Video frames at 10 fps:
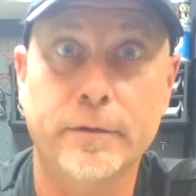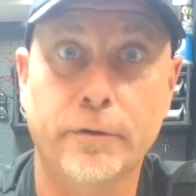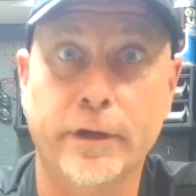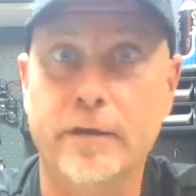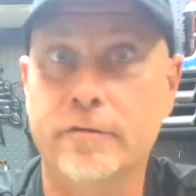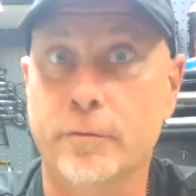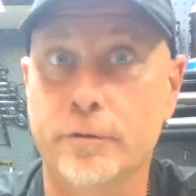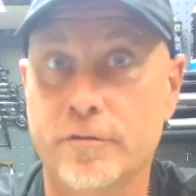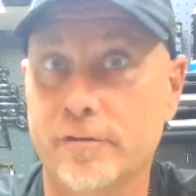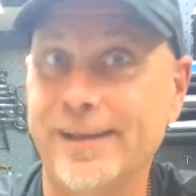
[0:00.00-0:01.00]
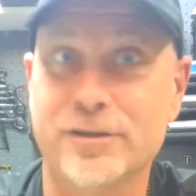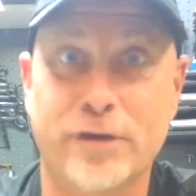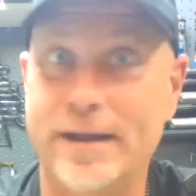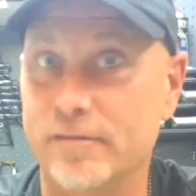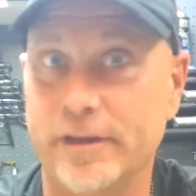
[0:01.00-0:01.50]
Okay, so it's like a
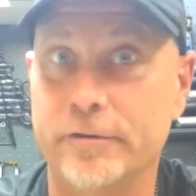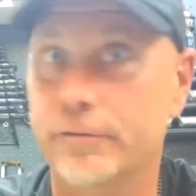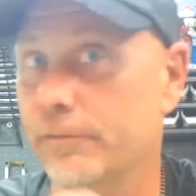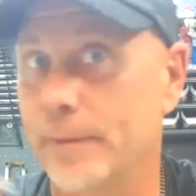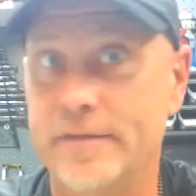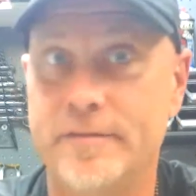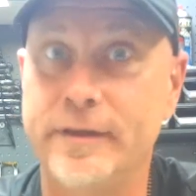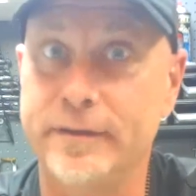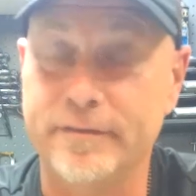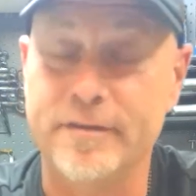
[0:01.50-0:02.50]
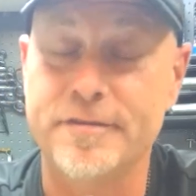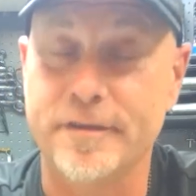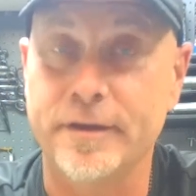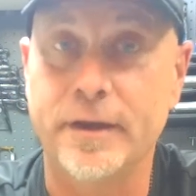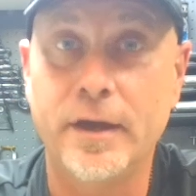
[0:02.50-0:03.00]
translator from AC to
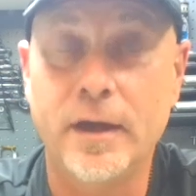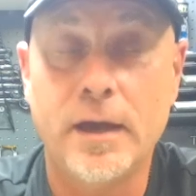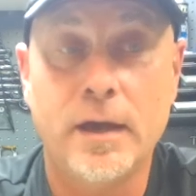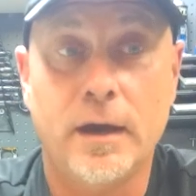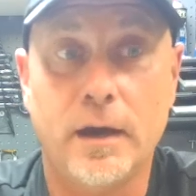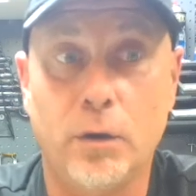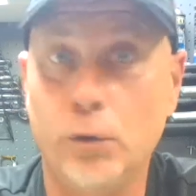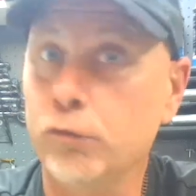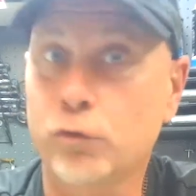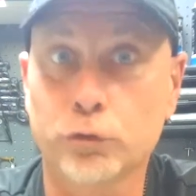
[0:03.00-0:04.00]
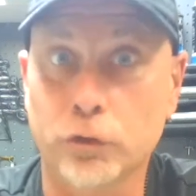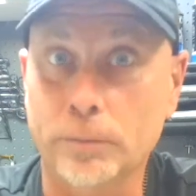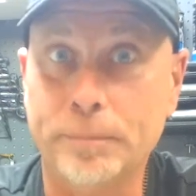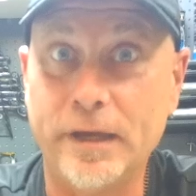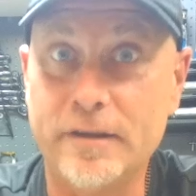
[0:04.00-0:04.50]
DC. Old school
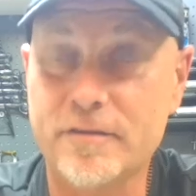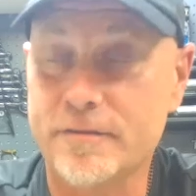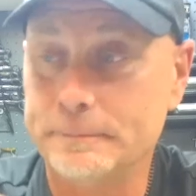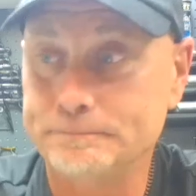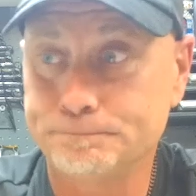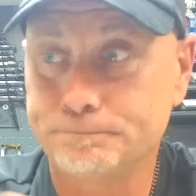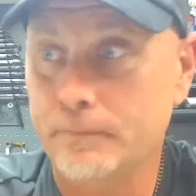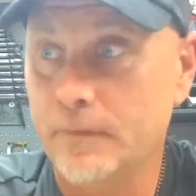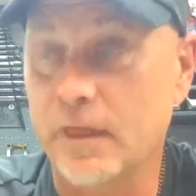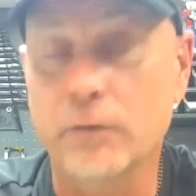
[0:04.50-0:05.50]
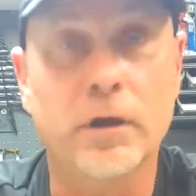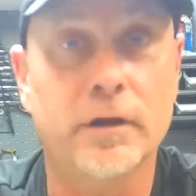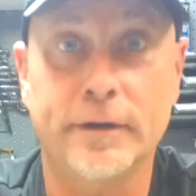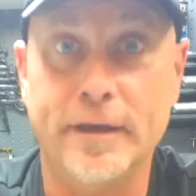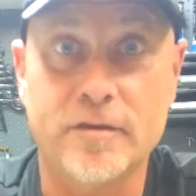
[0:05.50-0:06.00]
dirt bikes, they run
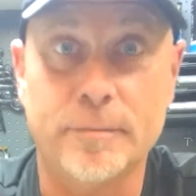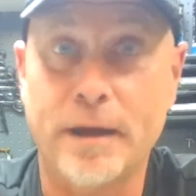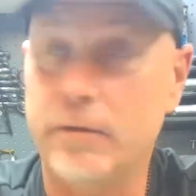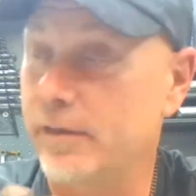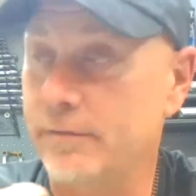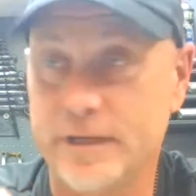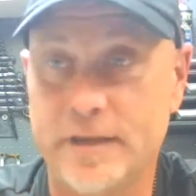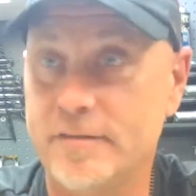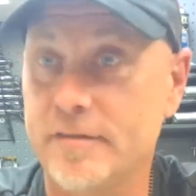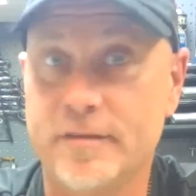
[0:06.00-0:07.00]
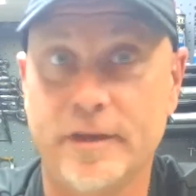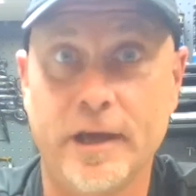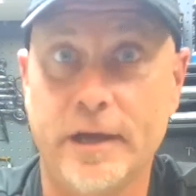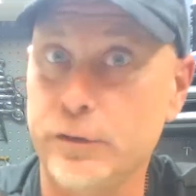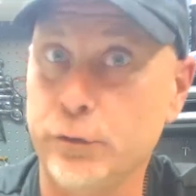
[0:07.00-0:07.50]
on AC power. They have an AC
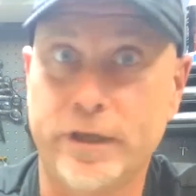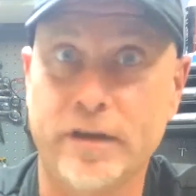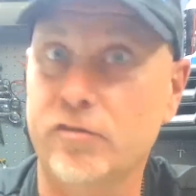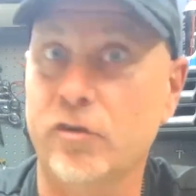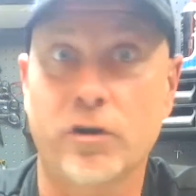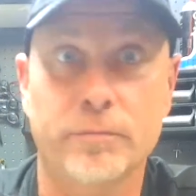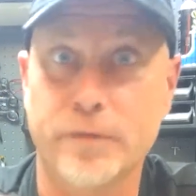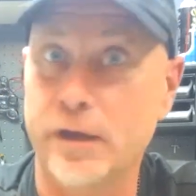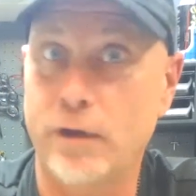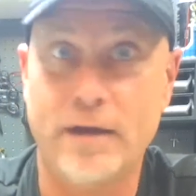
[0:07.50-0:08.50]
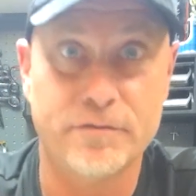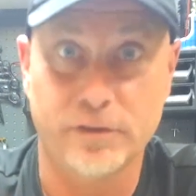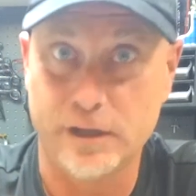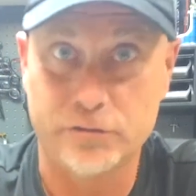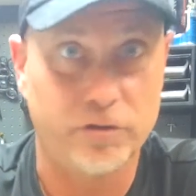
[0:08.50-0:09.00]
CDI. You kickstart them. They don't have the
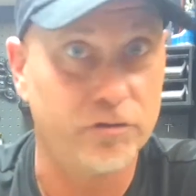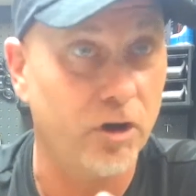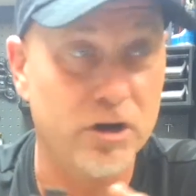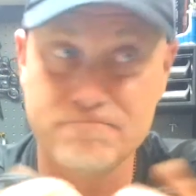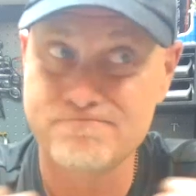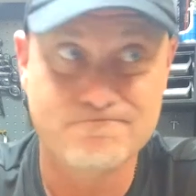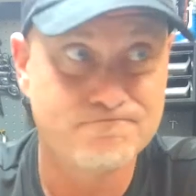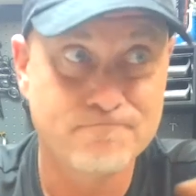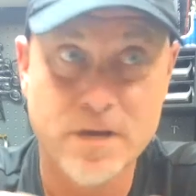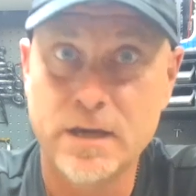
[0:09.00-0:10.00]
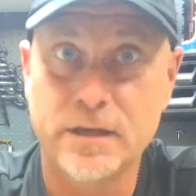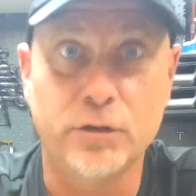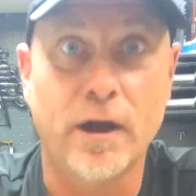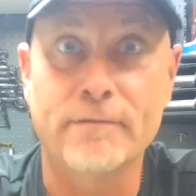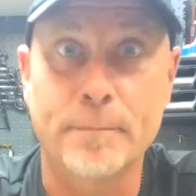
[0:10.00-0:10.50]
electric start. You
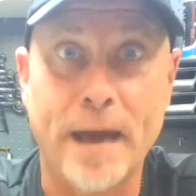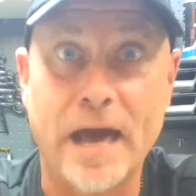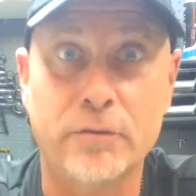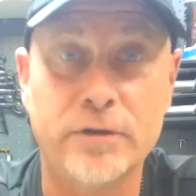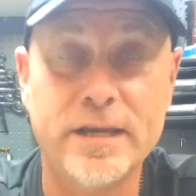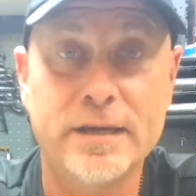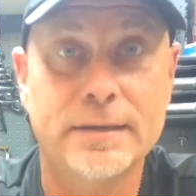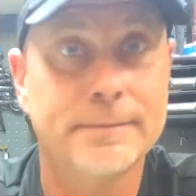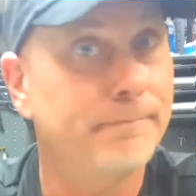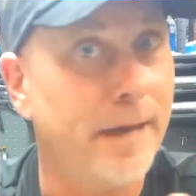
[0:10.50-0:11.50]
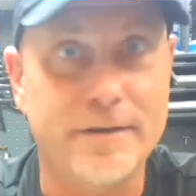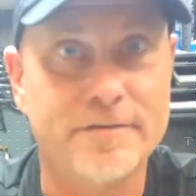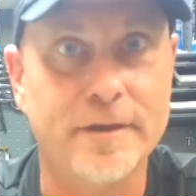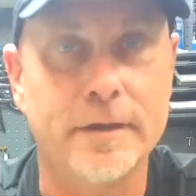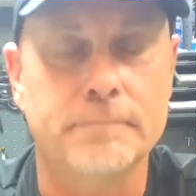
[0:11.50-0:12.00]
don't have a battery.
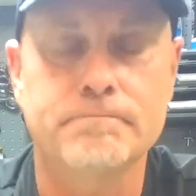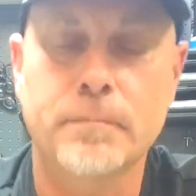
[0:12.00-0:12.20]
AC.